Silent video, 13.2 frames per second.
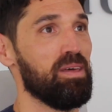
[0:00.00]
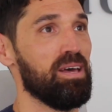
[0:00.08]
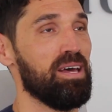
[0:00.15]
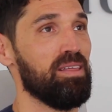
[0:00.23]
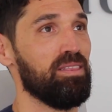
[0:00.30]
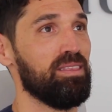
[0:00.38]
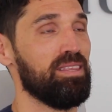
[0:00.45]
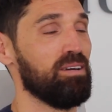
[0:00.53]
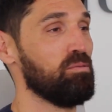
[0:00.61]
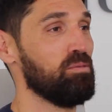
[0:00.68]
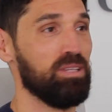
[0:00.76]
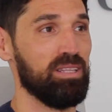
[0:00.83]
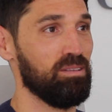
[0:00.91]
And
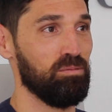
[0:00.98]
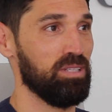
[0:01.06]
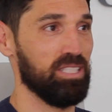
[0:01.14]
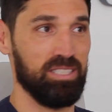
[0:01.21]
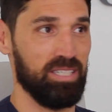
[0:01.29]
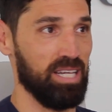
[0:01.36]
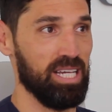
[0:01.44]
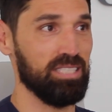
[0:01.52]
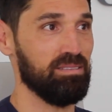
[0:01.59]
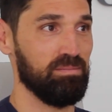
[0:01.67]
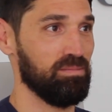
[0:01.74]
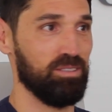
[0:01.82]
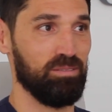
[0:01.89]
then we
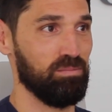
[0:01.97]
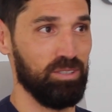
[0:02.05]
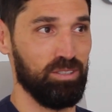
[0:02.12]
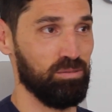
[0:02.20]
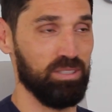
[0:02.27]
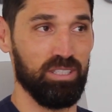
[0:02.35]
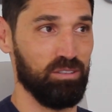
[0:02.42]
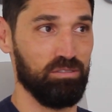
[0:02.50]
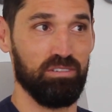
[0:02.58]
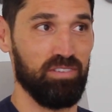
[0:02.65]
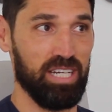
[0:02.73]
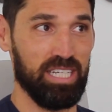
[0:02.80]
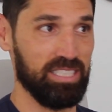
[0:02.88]
discussed between the two
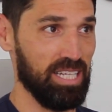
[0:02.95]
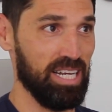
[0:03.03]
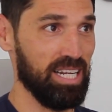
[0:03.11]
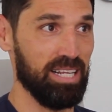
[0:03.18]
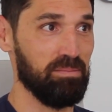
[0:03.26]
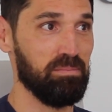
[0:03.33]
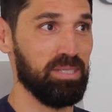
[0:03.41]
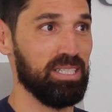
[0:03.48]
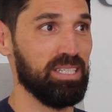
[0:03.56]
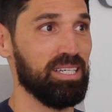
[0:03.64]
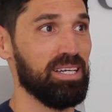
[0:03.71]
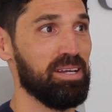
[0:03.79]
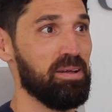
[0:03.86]
of us, Daniel and me,